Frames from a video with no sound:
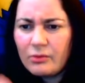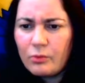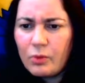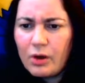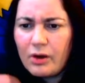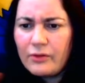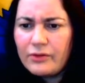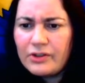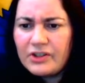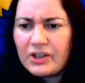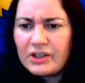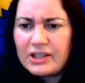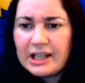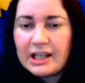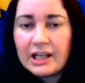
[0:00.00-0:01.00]
What have you
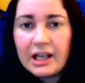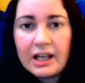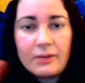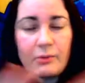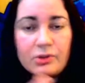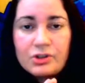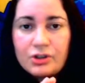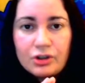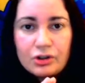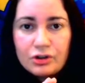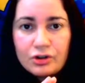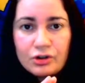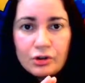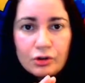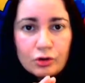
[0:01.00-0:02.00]
done here? It was
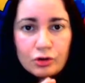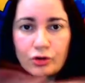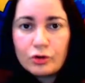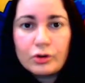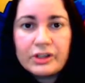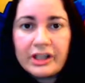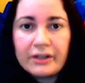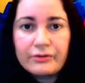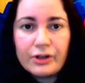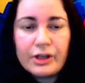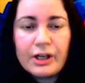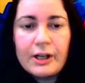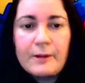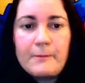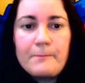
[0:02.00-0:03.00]
just so
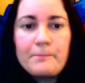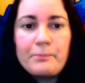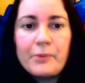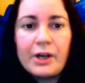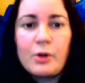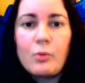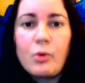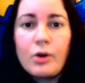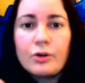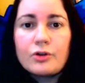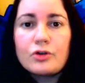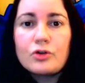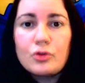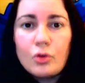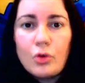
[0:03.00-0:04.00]
different, and it worked
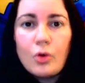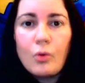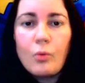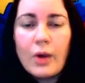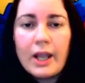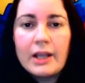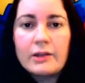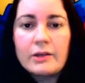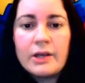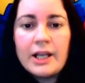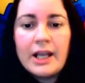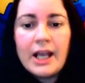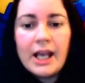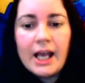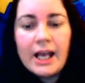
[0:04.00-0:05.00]
so well.
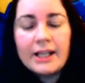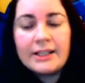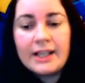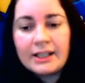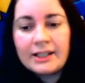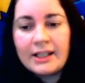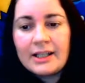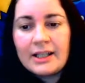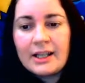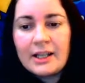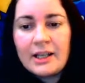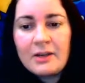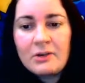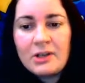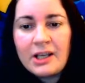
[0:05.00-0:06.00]
And I think
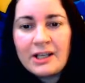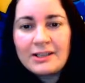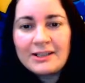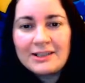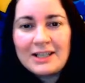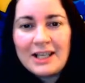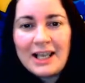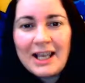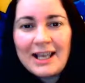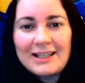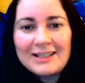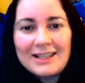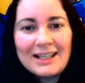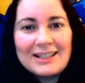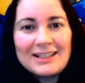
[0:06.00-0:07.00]

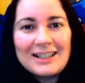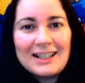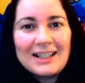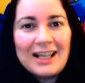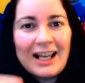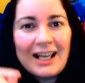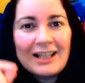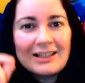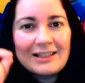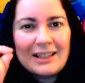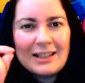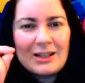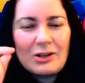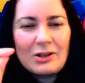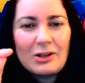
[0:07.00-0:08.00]
it's things like that. It's
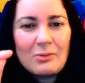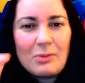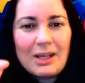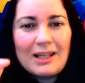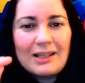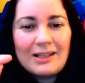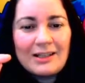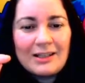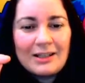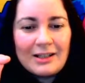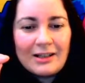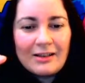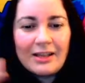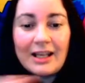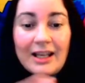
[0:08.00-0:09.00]
like you might
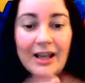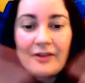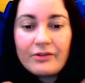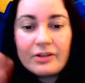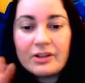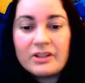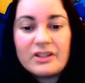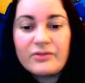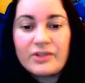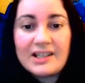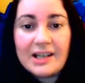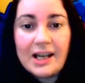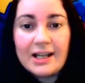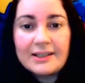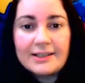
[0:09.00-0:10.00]
think everything's
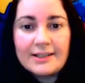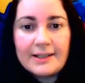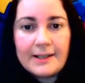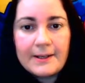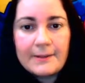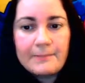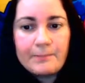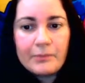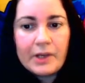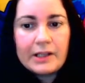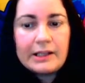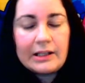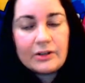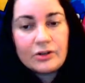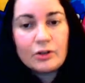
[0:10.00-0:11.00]
fantastic,
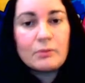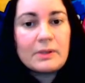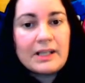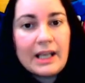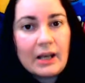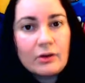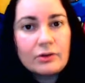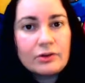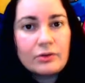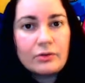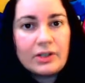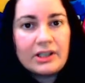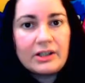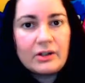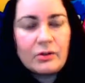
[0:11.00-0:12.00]
and then somebody else will
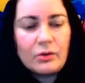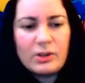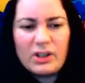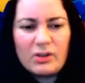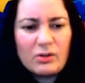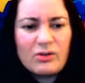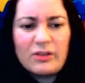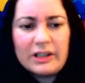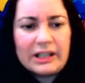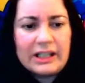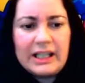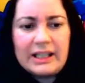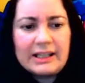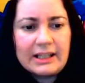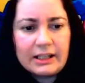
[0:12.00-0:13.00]
read it and go, you don't really
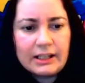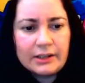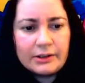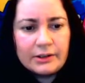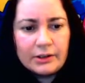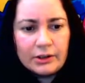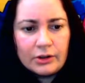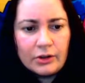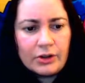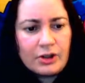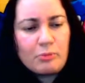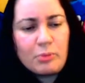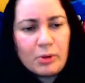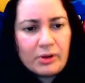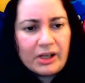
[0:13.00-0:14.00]
need that, or you
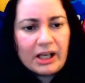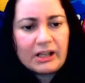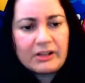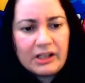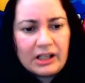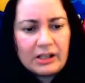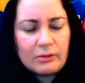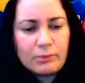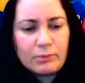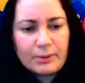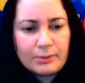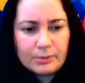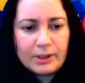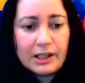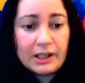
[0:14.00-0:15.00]
could put that there and blah
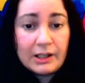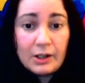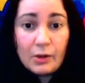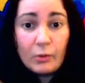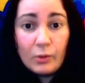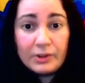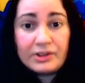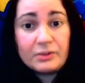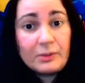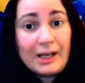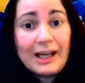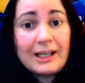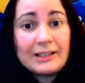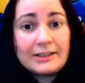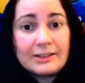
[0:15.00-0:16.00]
blah blah, which is
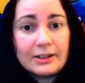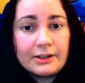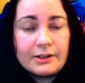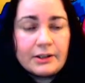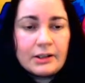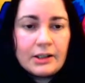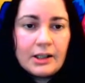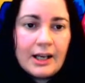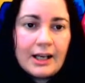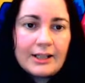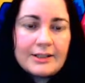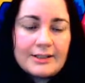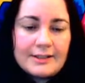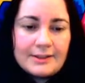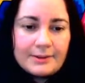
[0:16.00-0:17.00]
what I had done,
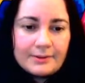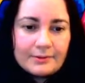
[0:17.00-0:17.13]
and